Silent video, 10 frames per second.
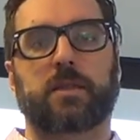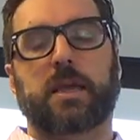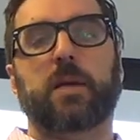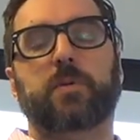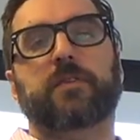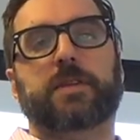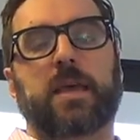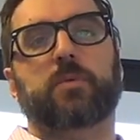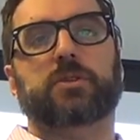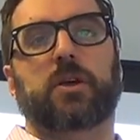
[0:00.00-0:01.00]
the IPv
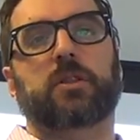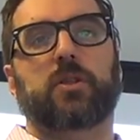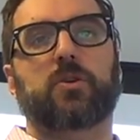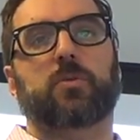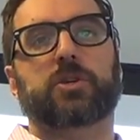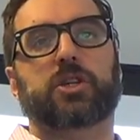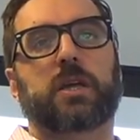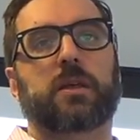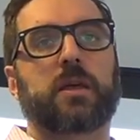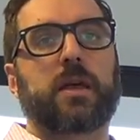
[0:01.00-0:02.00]
tables on the local machine.